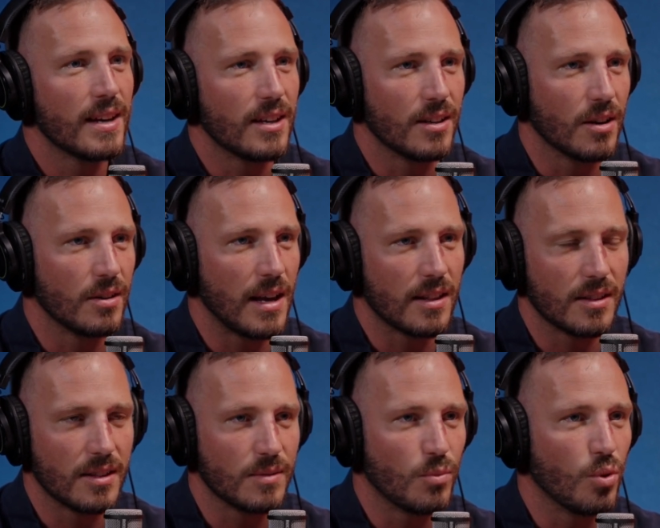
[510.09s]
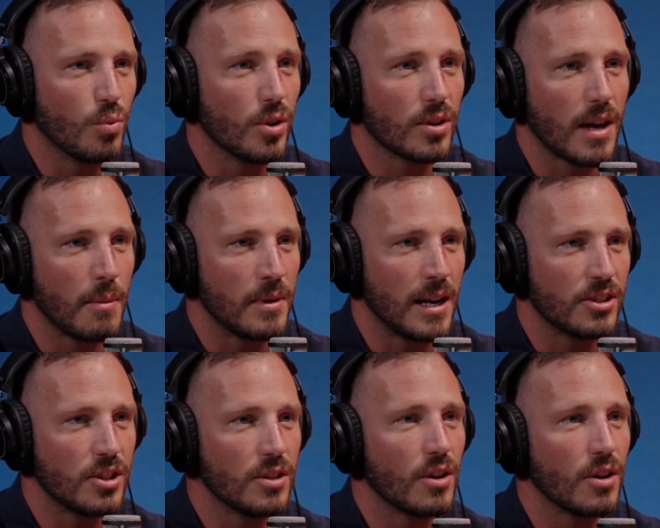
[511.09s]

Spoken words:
You know, now that there's more work coming at you,